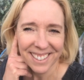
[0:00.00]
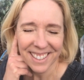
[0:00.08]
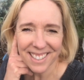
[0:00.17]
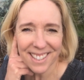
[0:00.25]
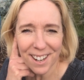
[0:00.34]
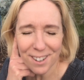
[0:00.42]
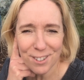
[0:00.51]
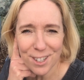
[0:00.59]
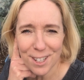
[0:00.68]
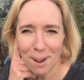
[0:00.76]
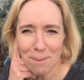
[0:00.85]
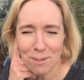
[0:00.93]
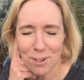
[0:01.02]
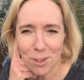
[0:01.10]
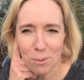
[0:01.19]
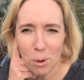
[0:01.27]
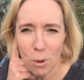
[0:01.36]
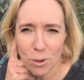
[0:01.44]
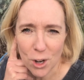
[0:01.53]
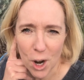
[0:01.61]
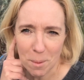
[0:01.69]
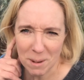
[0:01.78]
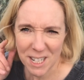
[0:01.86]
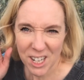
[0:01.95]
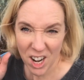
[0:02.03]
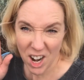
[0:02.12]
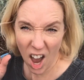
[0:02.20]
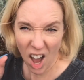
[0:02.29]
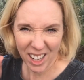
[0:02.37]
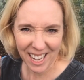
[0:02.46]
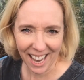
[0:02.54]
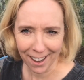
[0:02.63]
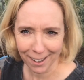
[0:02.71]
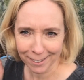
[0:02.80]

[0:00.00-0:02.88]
It's like you've just come through the wardrobe into Narnia.